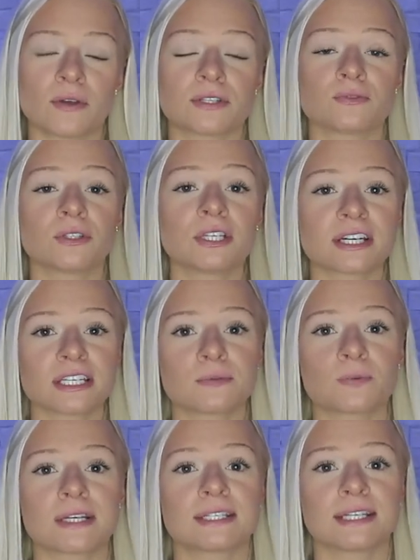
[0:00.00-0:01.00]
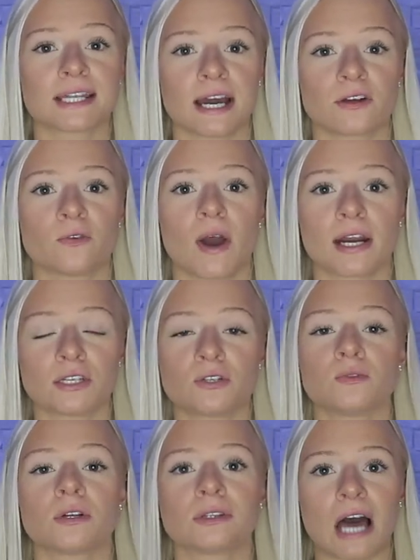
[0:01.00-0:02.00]
is really expressing that
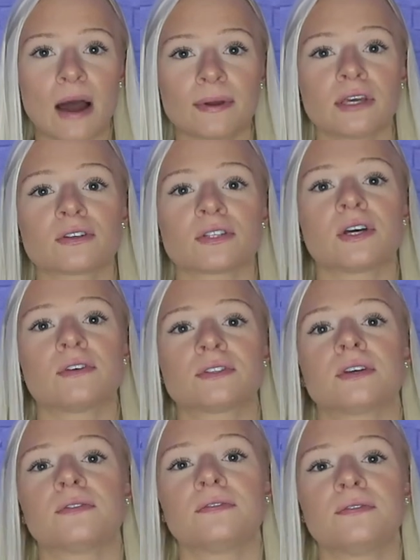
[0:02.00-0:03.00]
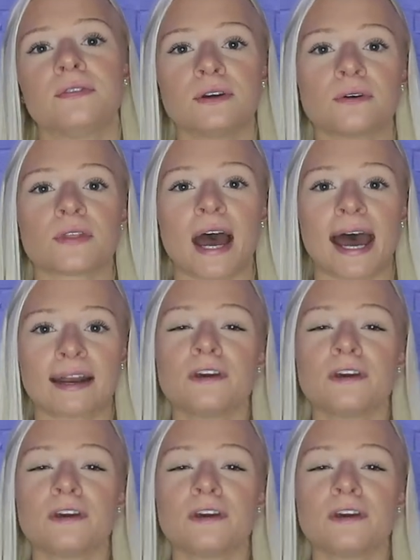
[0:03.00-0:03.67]
gratitude, allowing yourself to feel that.